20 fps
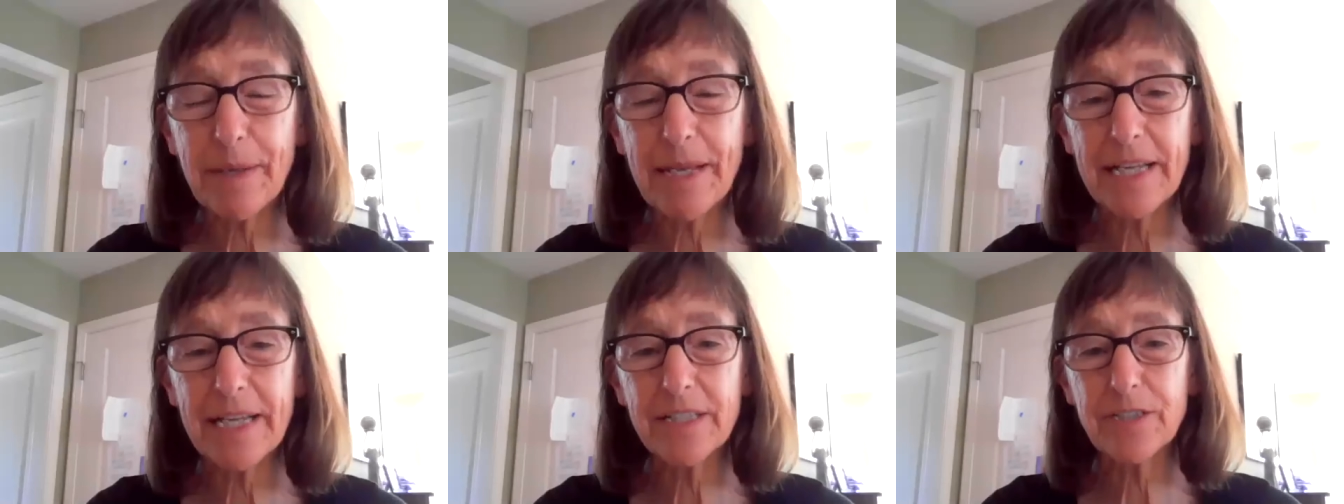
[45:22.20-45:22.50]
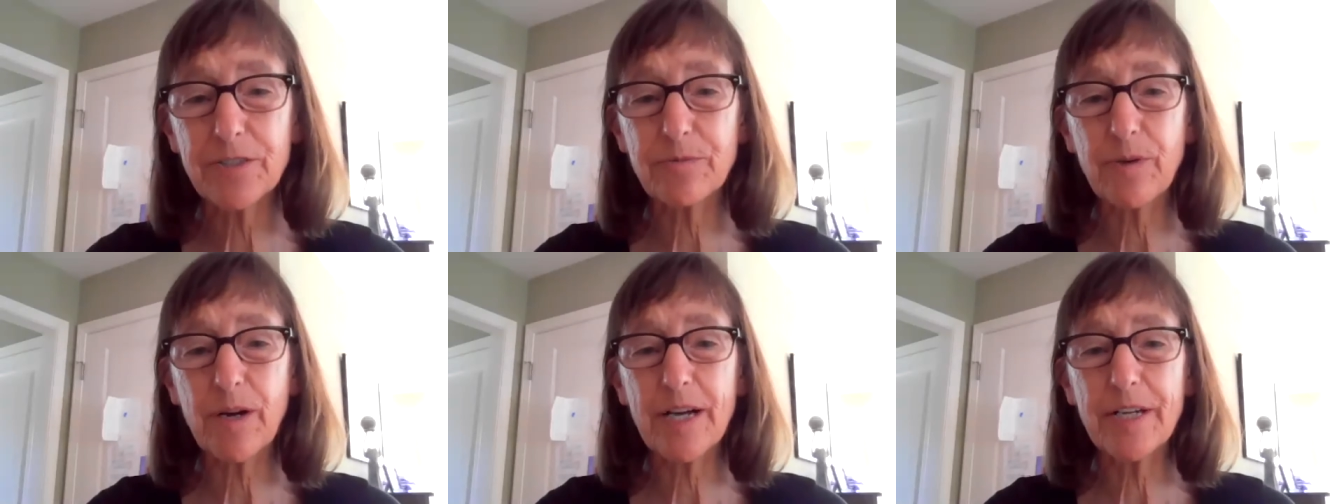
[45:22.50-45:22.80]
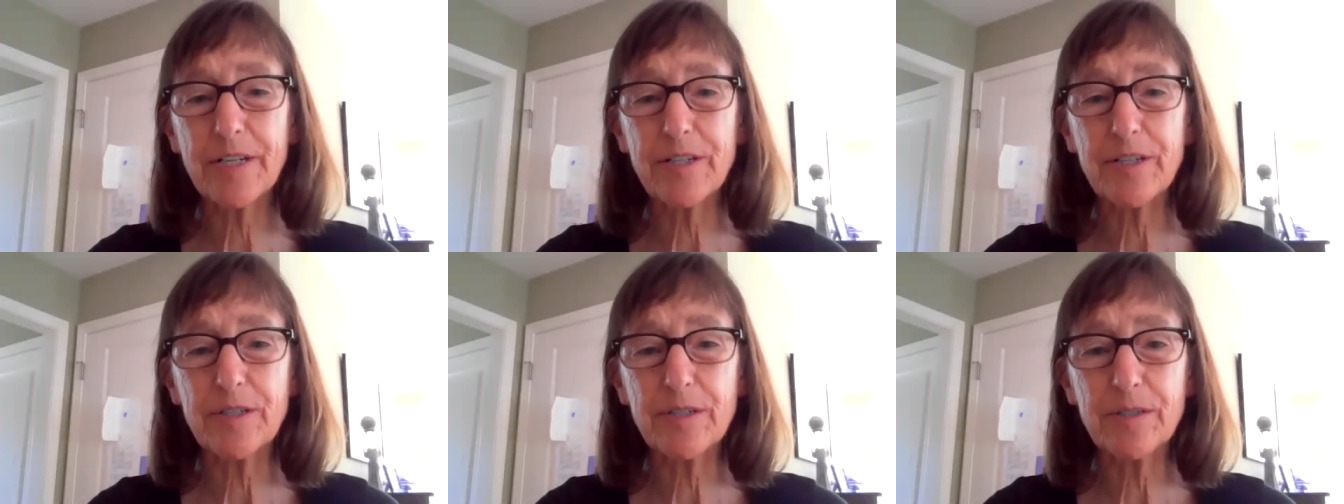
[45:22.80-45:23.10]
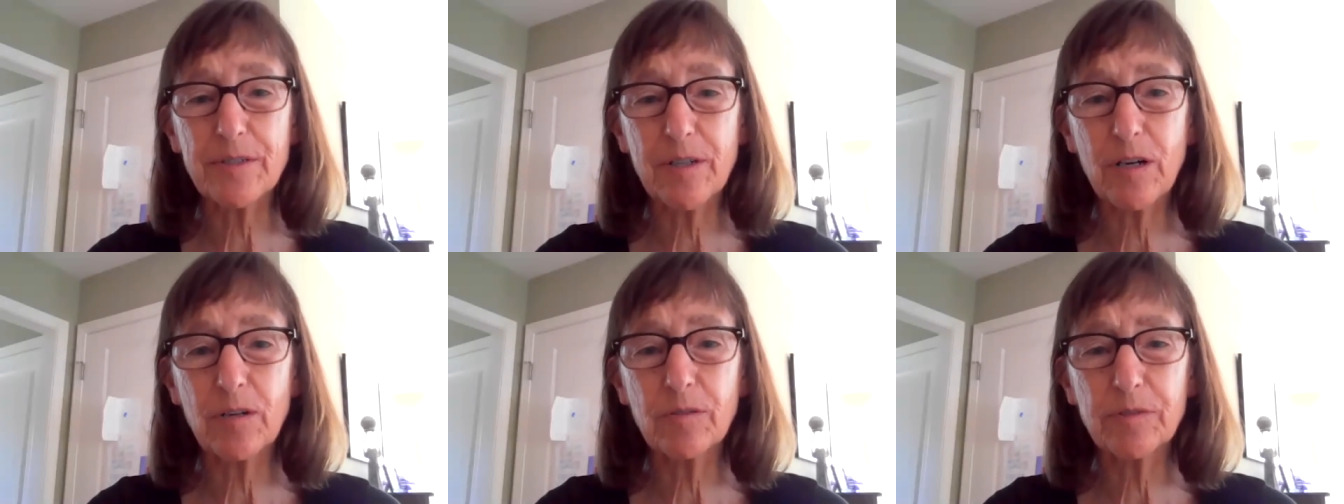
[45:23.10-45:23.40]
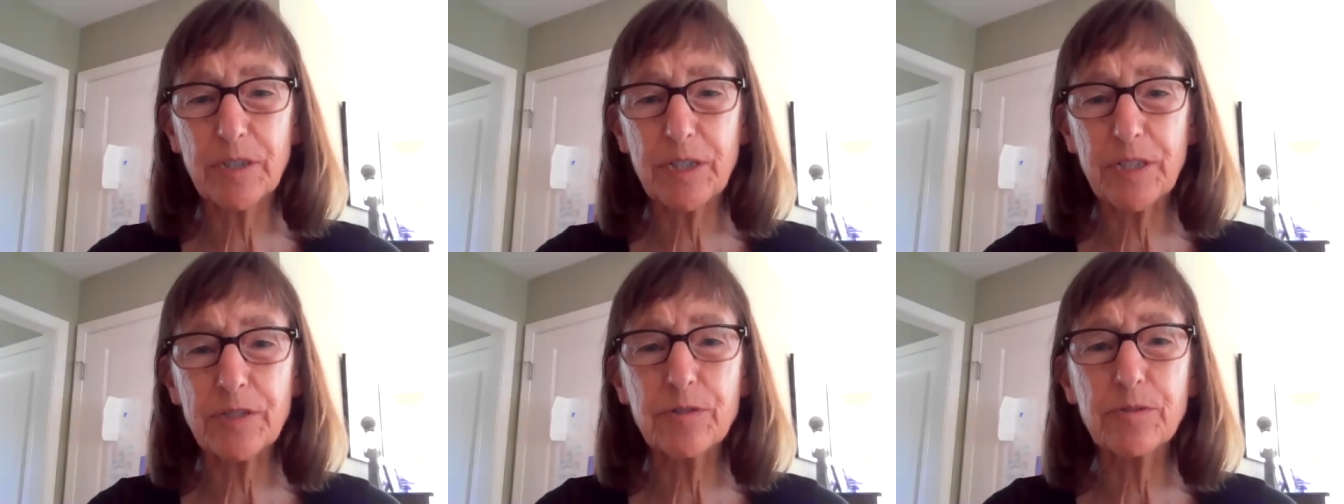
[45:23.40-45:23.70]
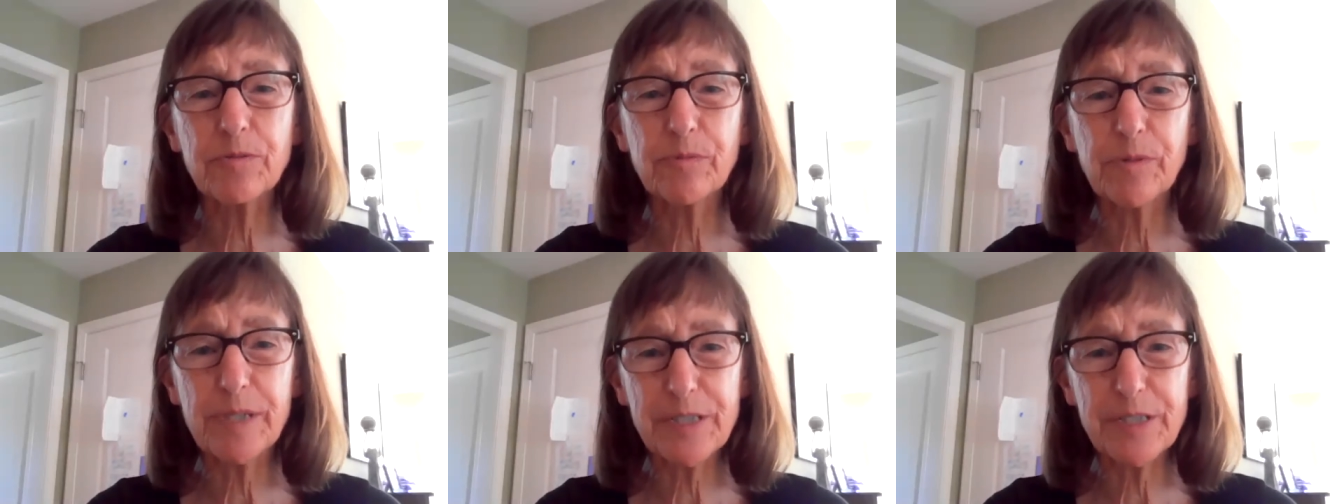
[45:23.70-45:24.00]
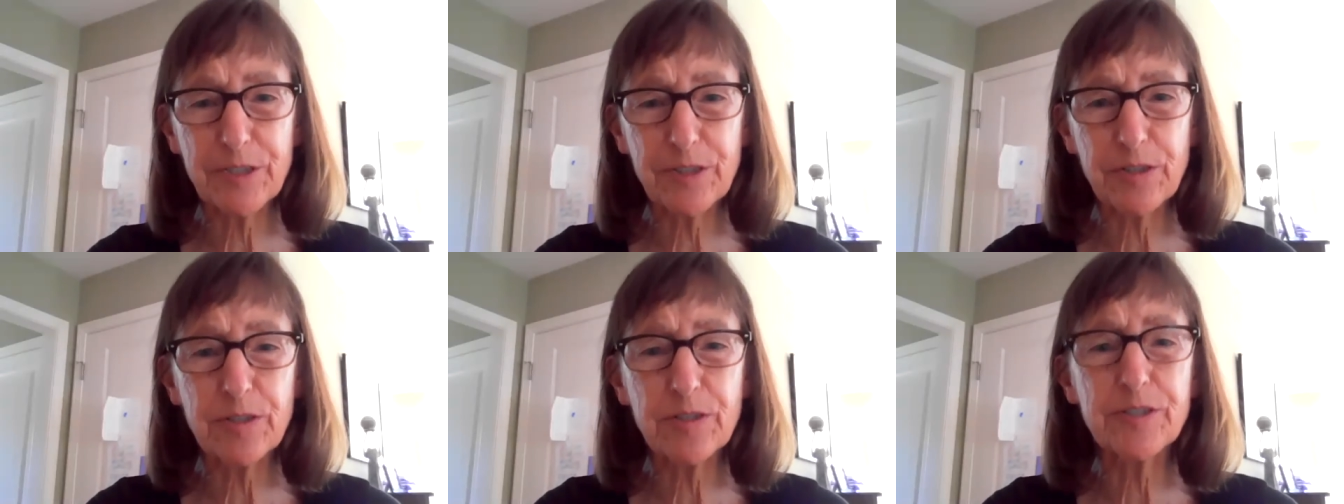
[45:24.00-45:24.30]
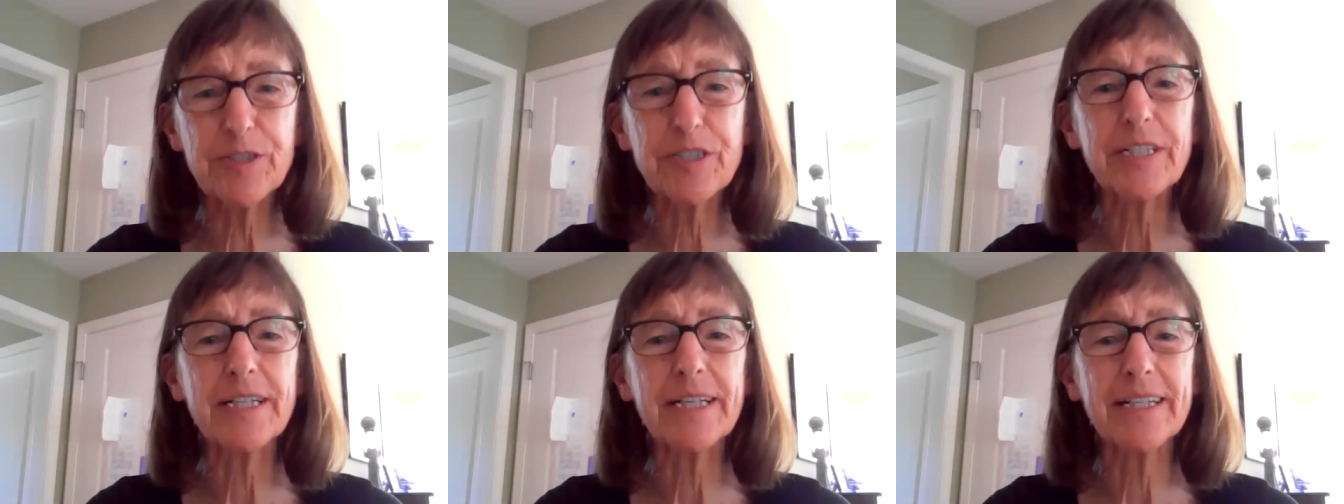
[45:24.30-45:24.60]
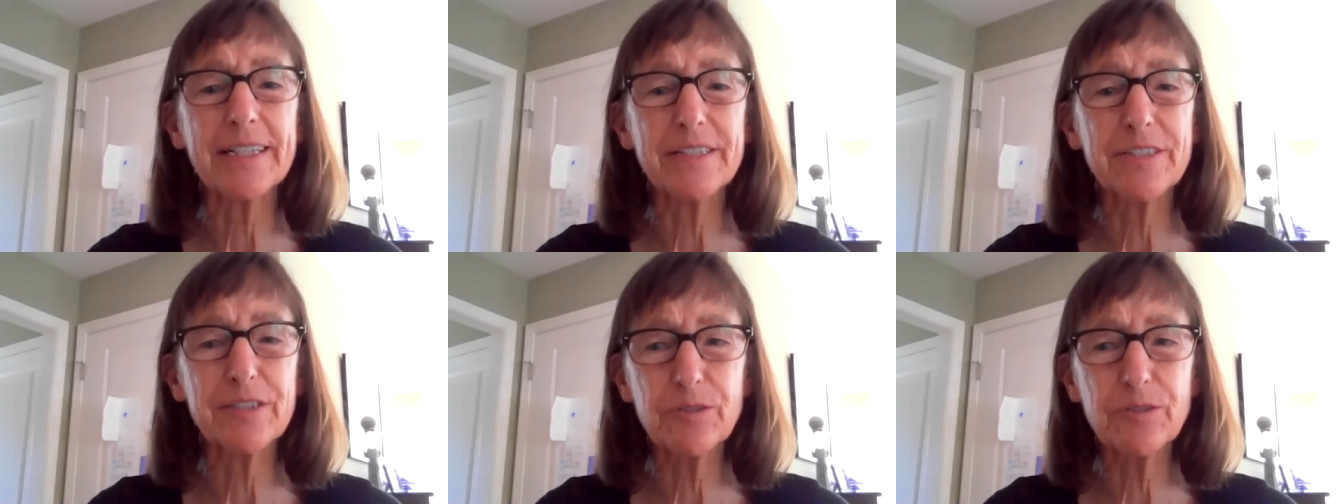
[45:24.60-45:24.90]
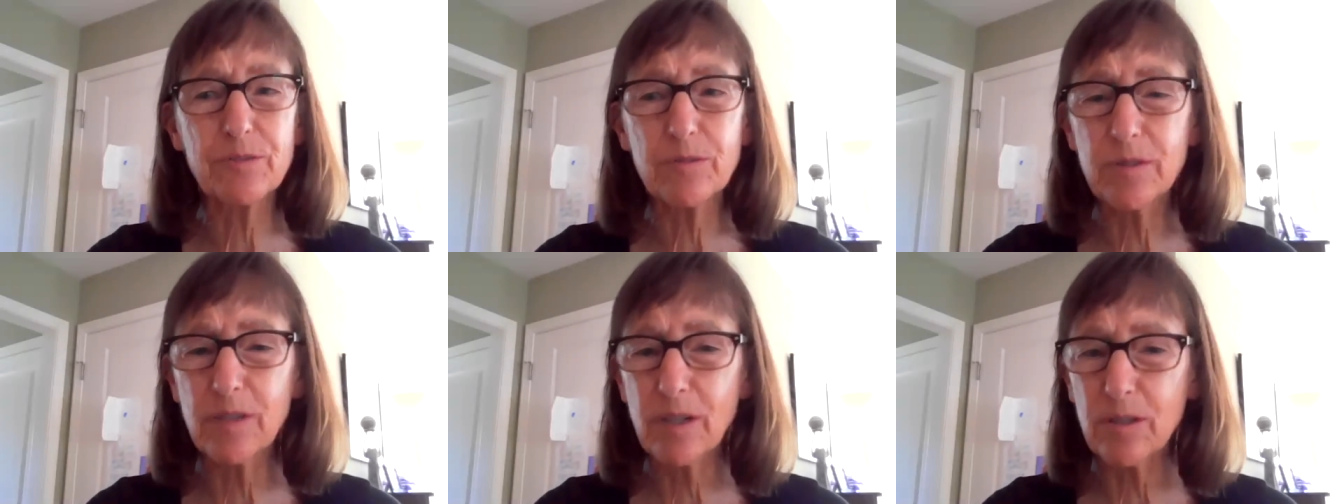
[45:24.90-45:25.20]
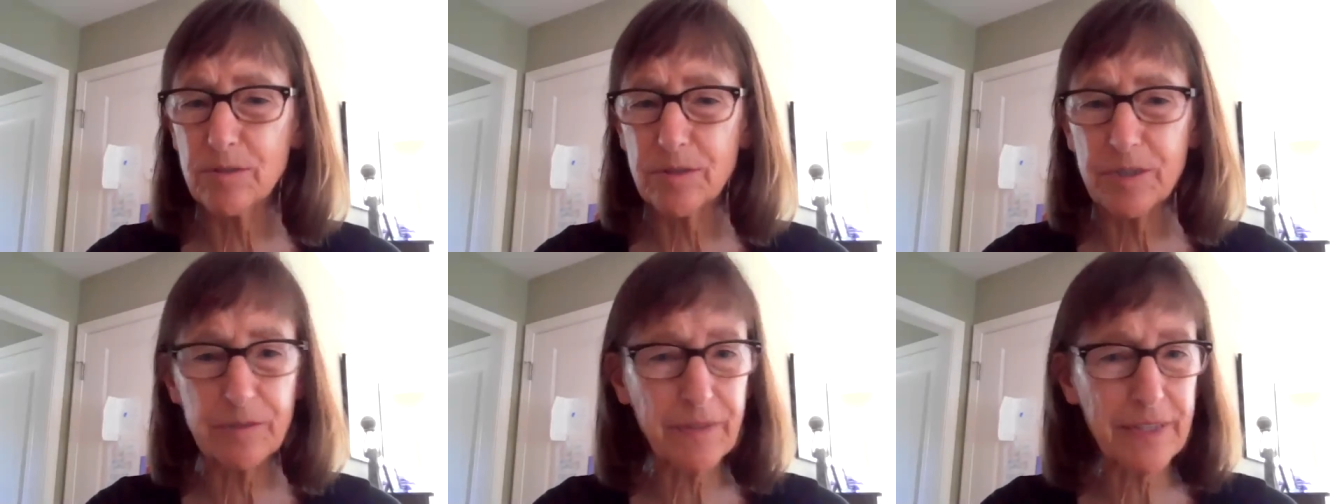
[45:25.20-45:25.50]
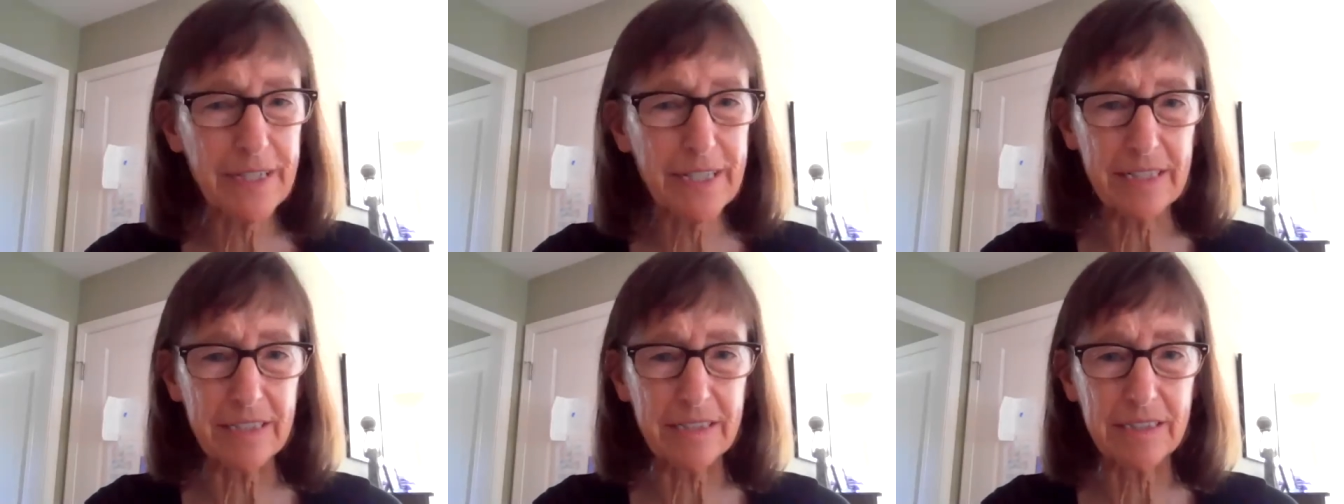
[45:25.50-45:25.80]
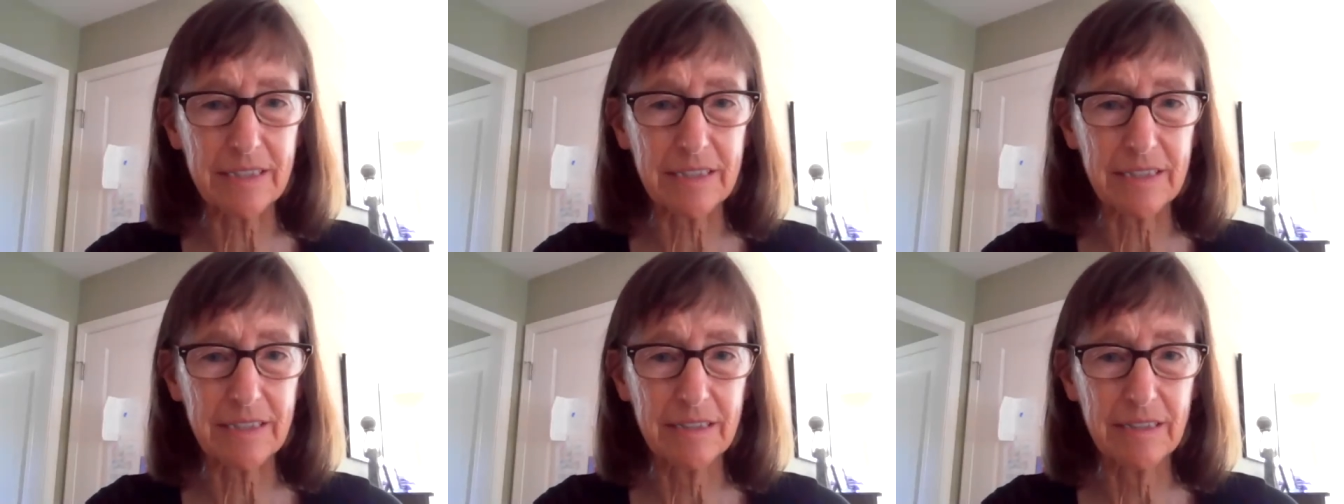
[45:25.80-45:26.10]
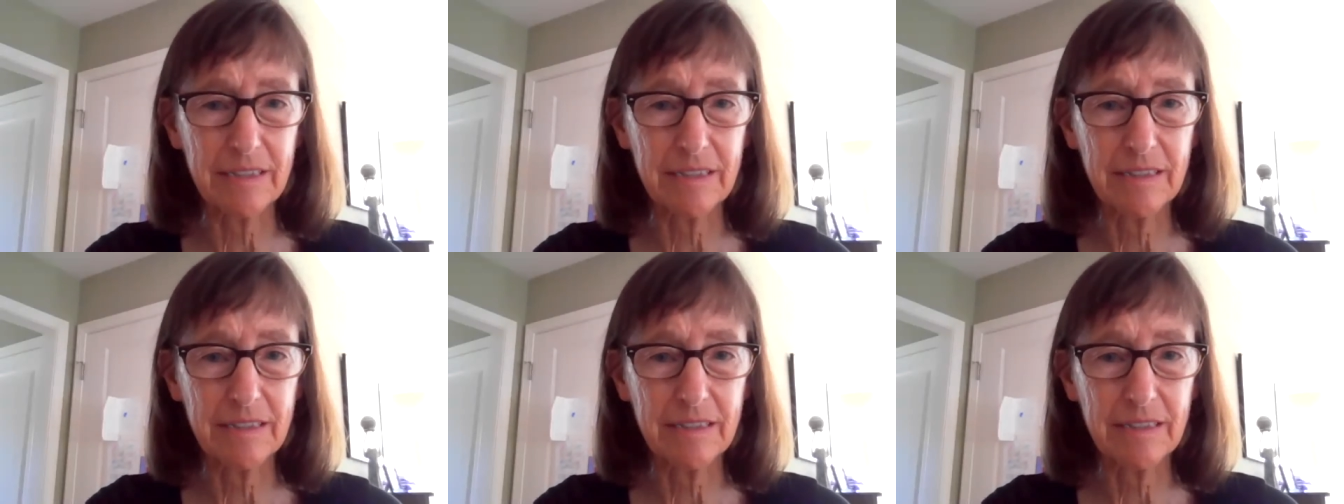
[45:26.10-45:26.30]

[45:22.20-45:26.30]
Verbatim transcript: pants writer, only you research and do loads of edits.